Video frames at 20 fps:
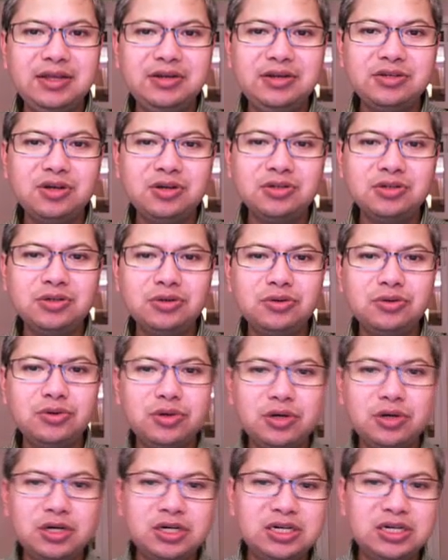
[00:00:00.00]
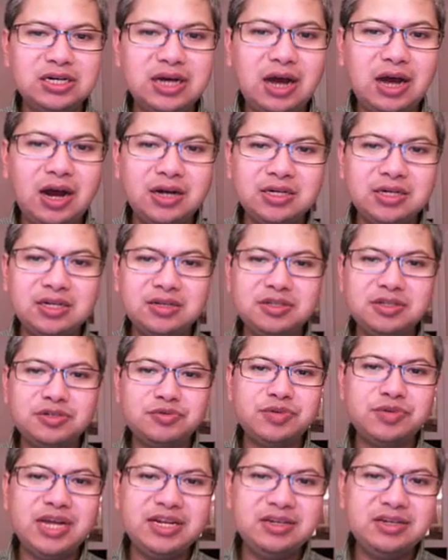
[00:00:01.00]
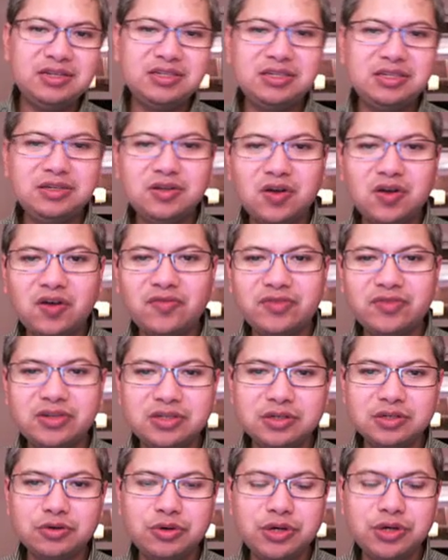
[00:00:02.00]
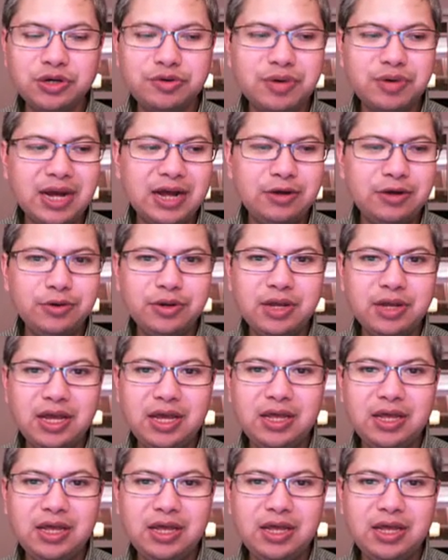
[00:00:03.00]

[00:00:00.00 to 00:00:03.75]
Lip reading: And there's also artist rendition of this going around,